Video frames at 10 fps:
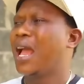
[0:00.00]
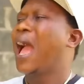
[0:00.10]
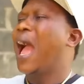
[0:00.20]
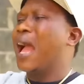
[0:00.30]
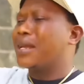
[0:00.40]

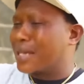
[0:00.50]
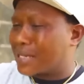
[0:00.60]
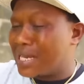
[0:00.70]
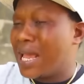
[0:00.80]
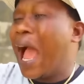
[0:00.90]
Nketi,
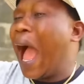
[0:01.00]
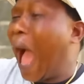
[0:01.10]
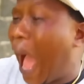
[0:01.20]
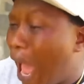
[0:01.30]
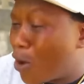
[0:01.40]

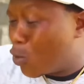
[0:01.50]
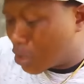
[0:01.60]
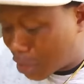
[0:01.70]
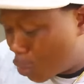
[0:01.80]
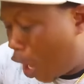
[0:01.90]
I will still
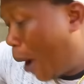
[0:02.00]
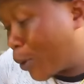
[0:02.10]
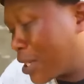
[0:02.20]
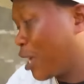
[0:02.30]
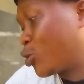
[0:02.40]
not apologize
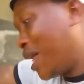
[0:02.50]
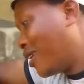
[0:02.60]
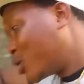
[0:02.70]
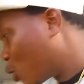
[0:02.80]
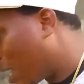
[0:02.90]
to that little
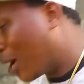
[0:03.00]
girl.